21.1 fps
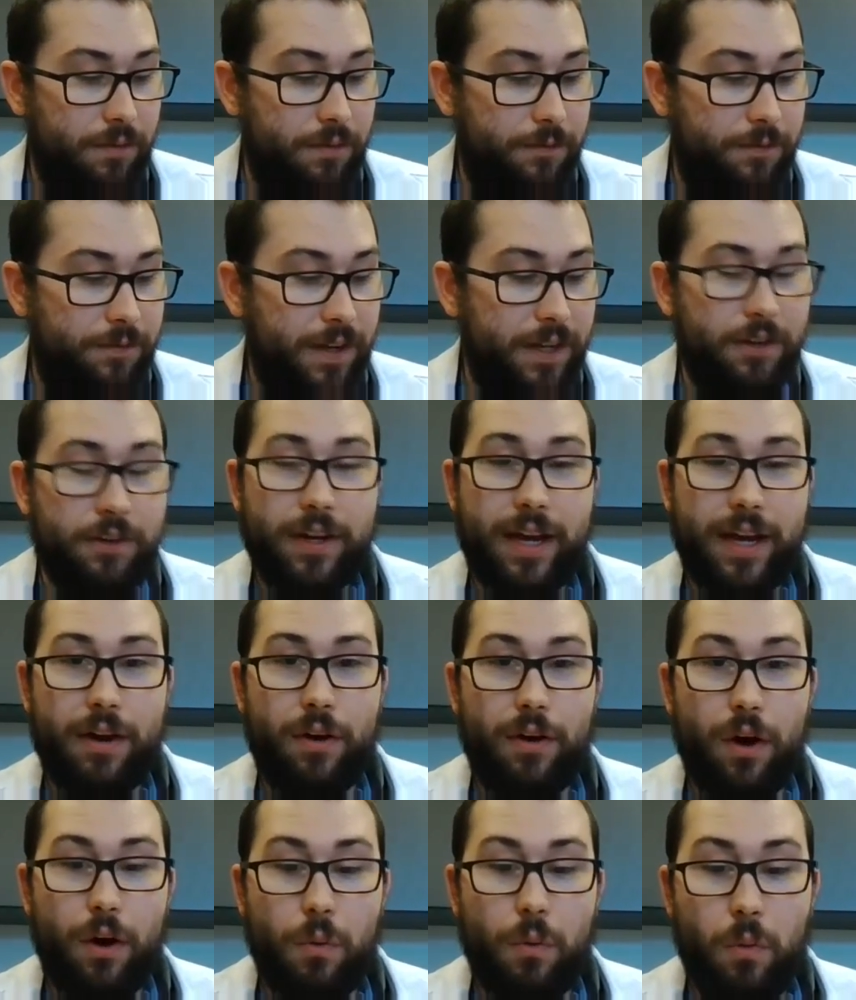figured out
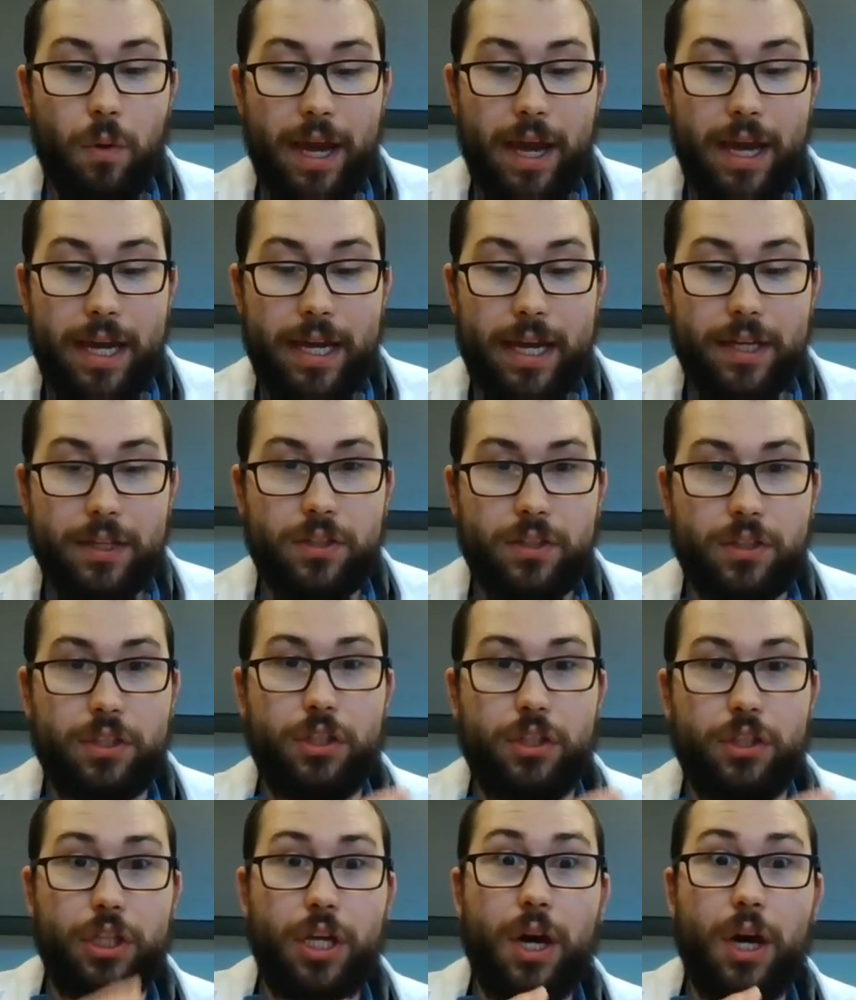a way to
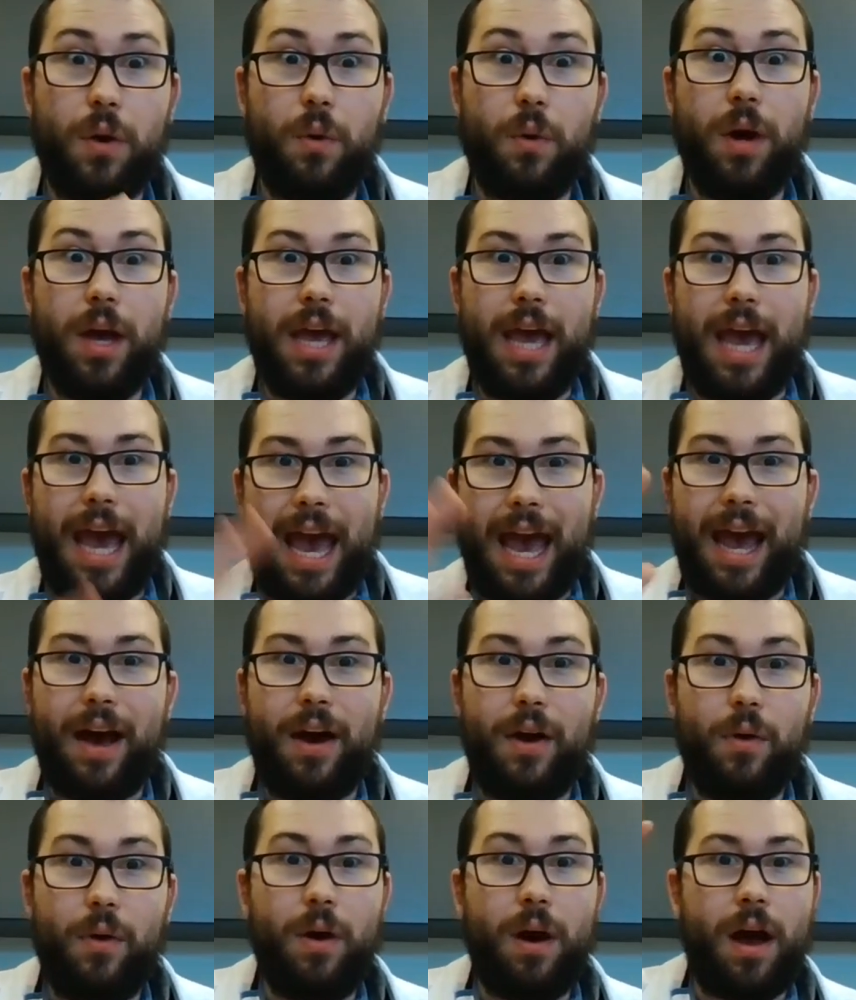show
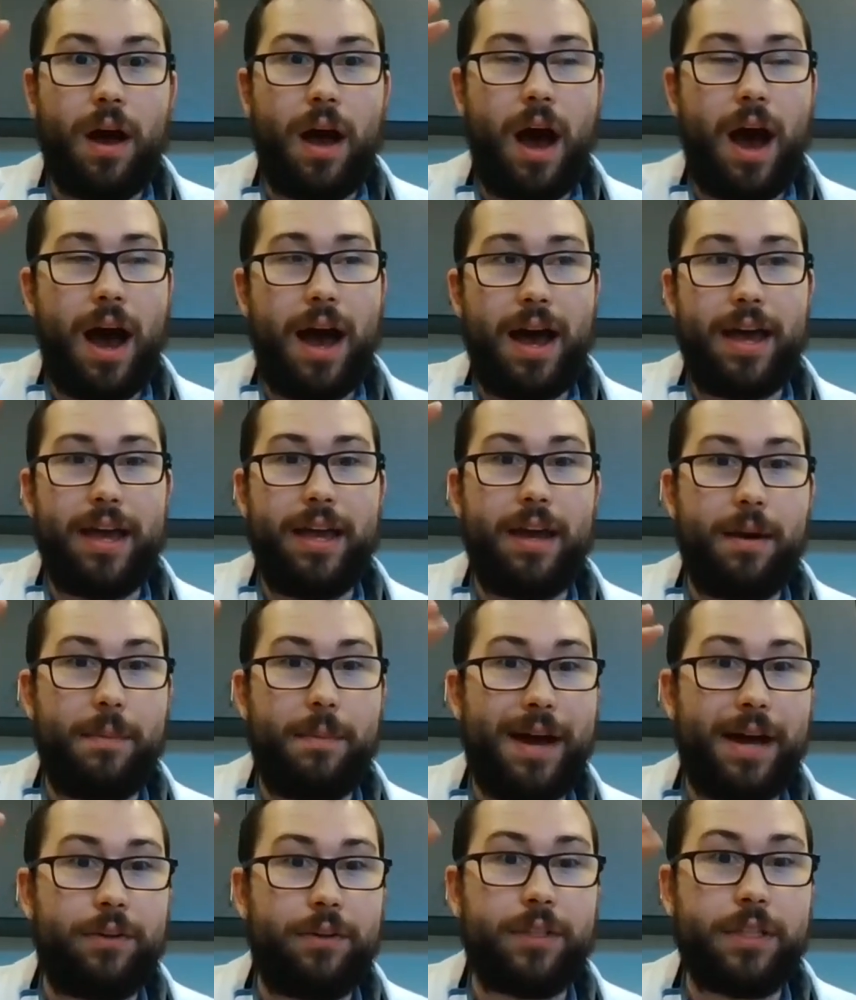how high a
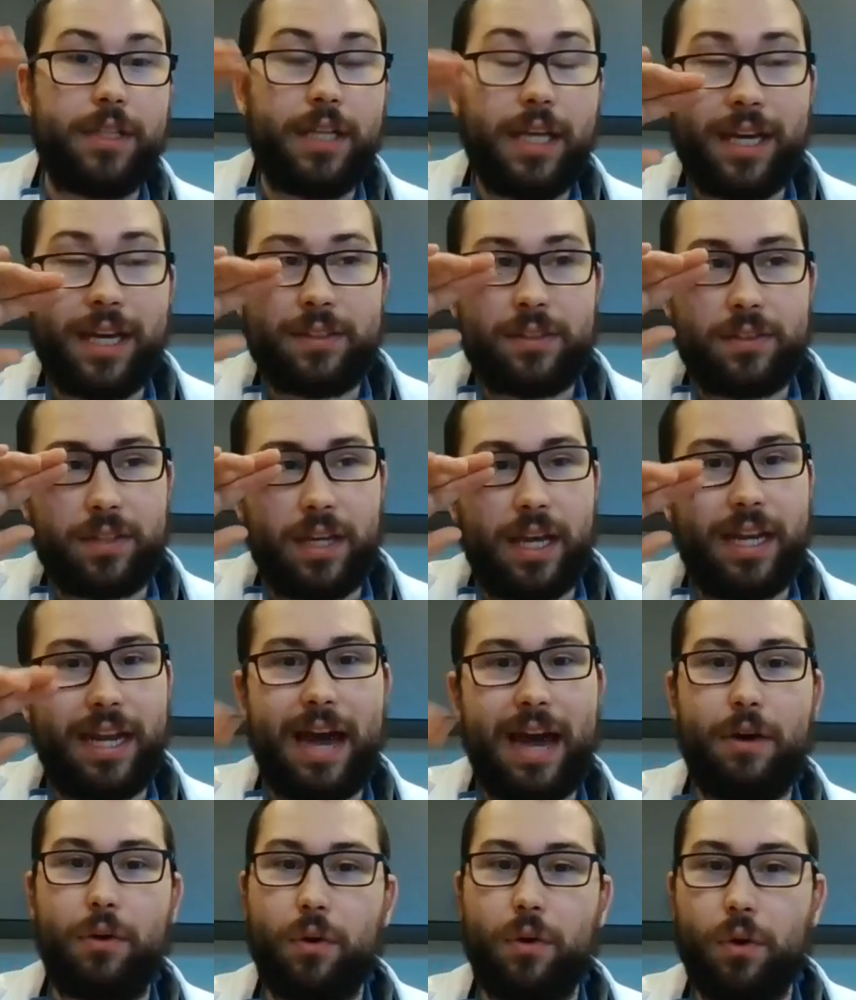mountain gets and
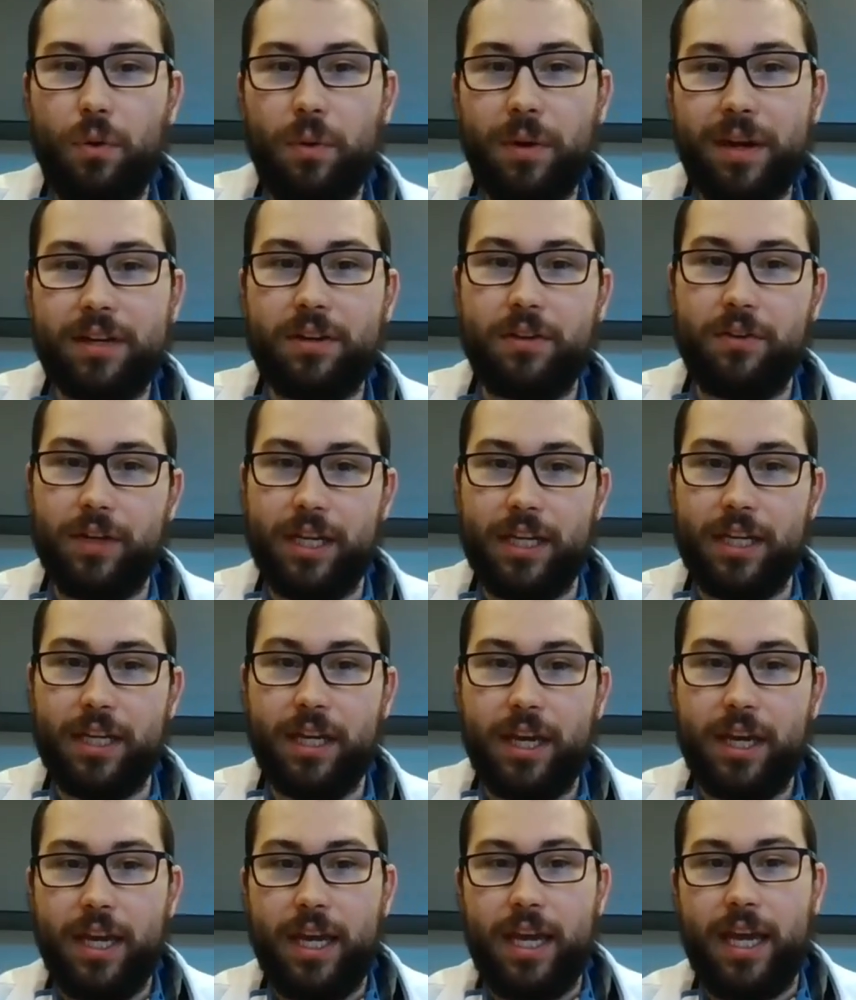how quickly
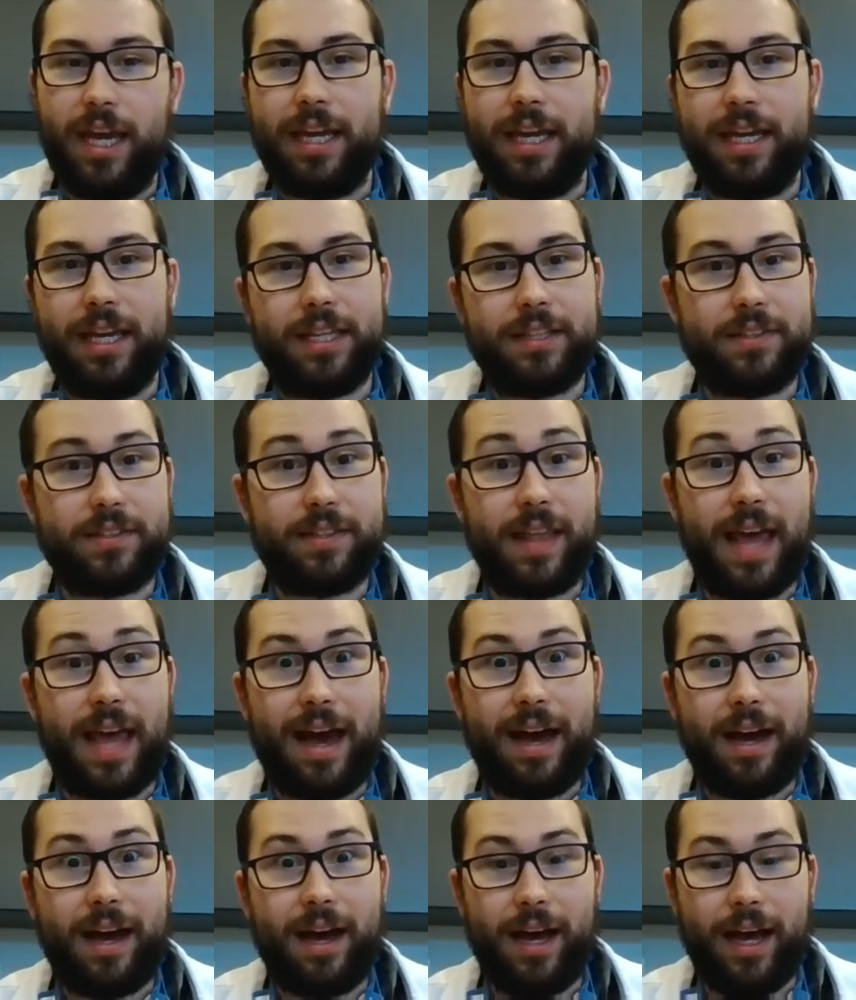it gets that
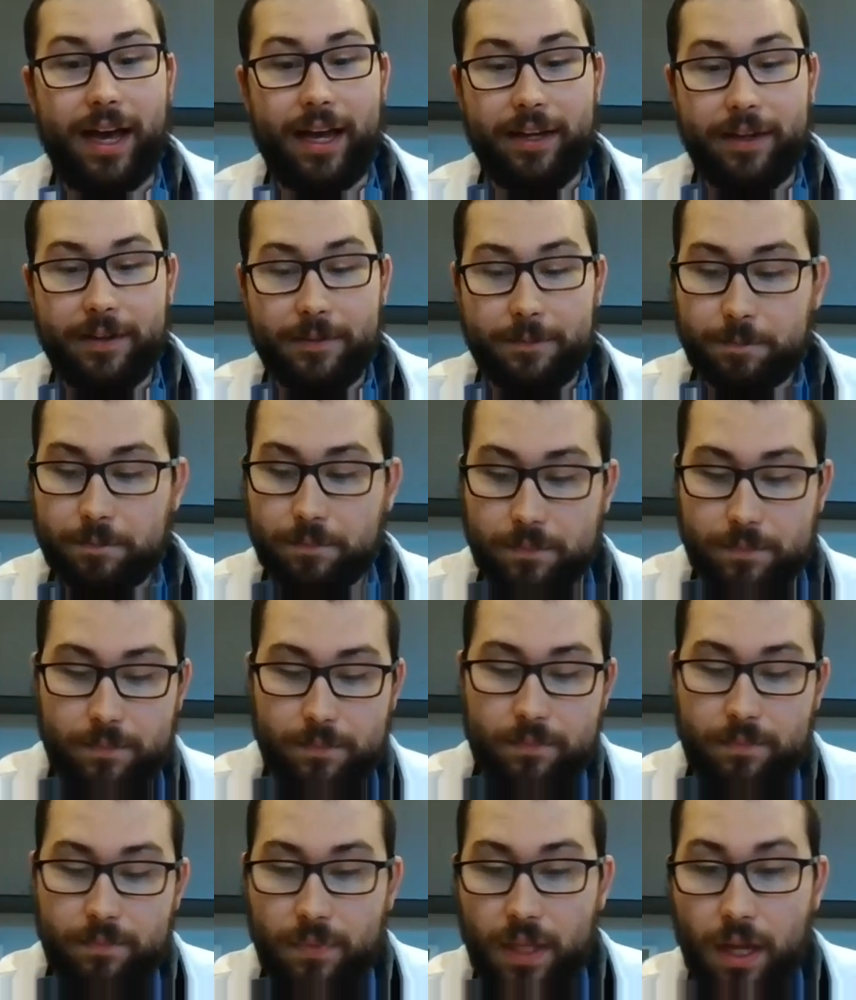
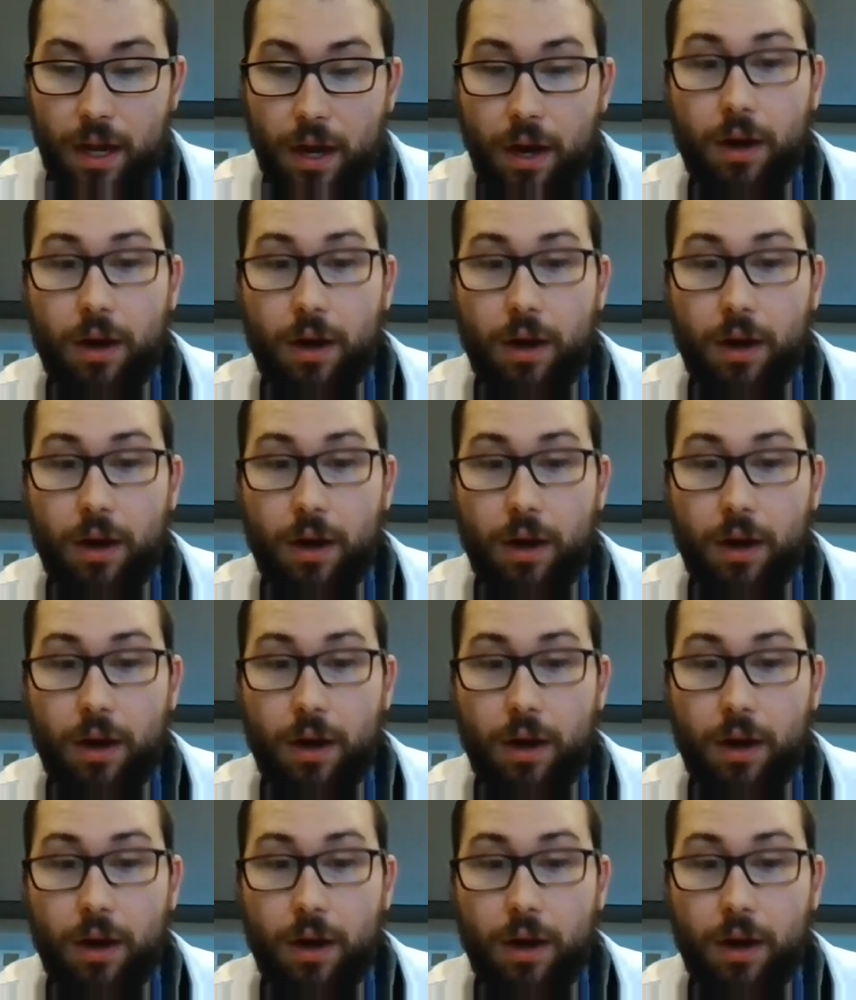high.